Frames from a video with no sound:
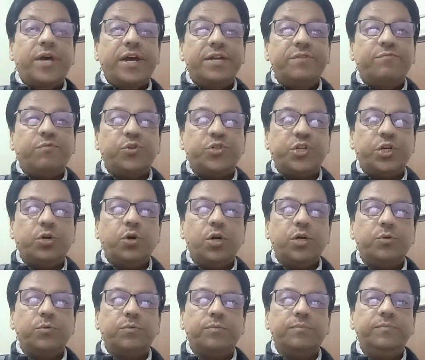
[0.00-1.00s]
for Chicago.
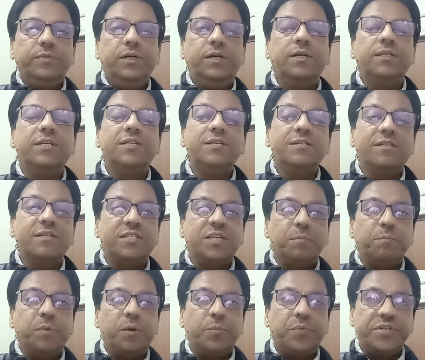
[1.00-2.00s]
This is the simple
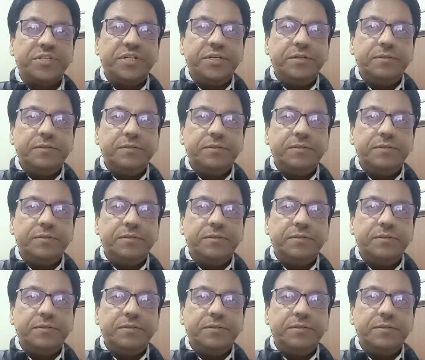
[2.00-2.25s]
present.